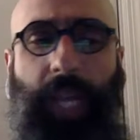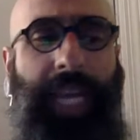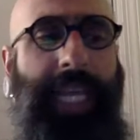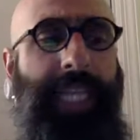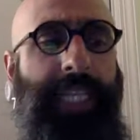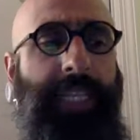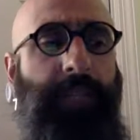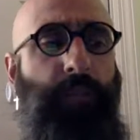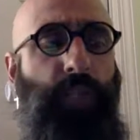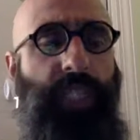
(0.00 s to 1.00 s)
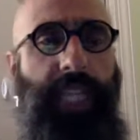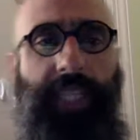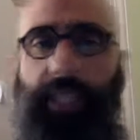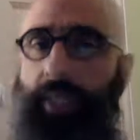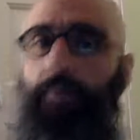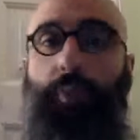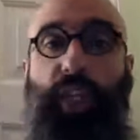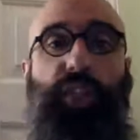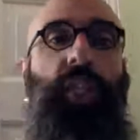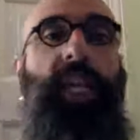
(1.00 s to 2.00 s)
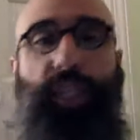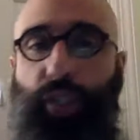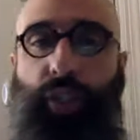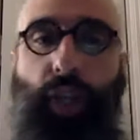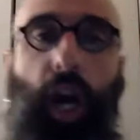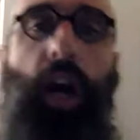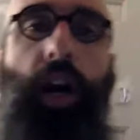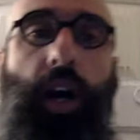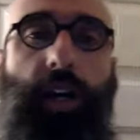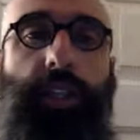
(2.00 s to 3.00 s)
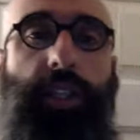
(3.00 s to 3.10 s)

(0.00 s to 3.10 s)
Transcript: And Mossadegh, much like Shah,